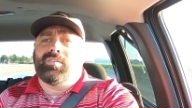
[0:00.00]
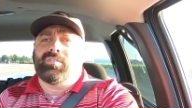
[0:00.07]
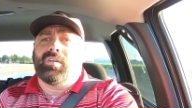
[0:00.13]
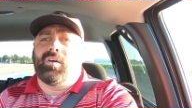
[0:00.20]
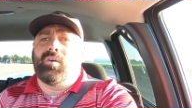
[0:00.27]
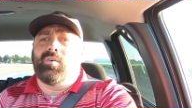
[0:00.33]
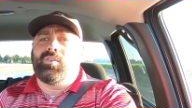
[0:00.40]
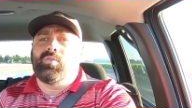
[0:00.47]

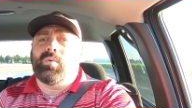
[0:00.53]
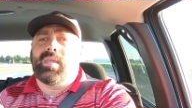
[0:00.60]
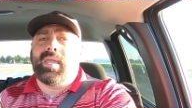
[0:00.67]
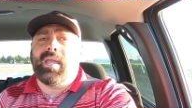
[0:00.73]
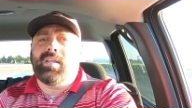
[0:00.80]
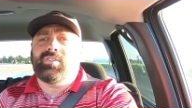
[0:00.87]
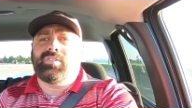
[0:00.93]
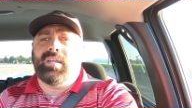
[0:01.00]
So you
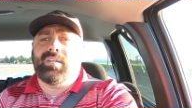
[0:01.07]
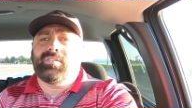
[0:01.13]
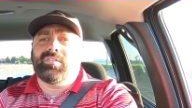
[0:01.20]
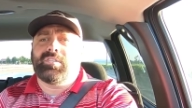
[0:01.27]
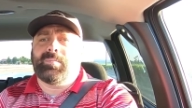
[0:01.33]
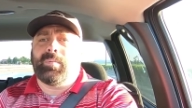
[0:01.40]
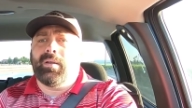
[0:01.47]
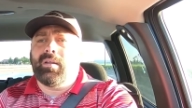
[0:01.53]
can change the
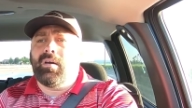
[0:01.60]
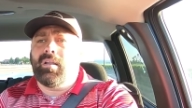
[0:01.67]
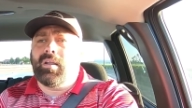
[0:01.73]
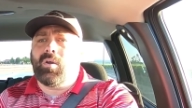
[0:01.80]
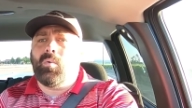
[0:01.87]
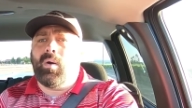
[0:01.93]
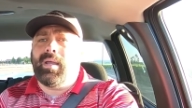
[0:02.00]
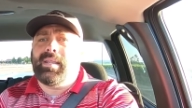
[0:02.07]
spring on
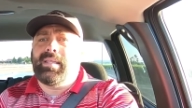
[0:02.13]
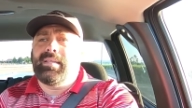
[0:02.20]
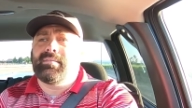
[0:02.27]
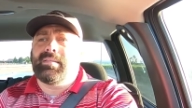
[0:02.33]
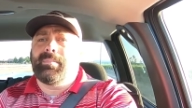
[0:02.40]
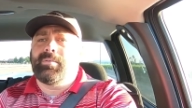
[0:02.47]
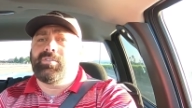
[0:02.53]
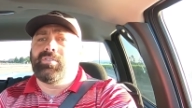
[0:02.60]
it quite
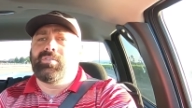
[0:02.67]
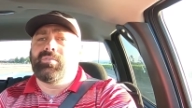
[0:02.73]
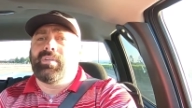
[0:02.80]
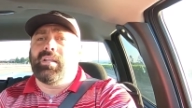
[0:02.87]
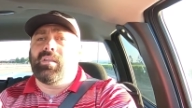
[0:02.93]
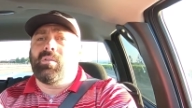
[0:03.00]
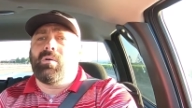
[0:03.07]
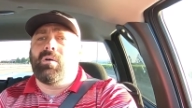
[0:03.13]
easily, but you do
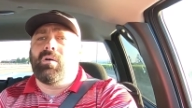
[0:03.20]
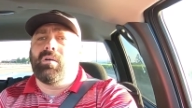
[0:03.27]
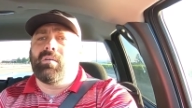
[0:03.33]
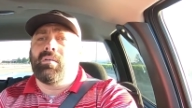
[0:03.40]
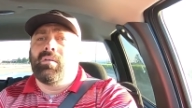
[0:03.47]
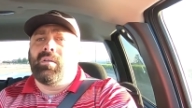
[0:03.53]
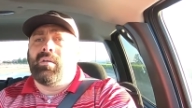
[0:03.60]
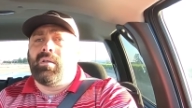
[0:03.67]
need a long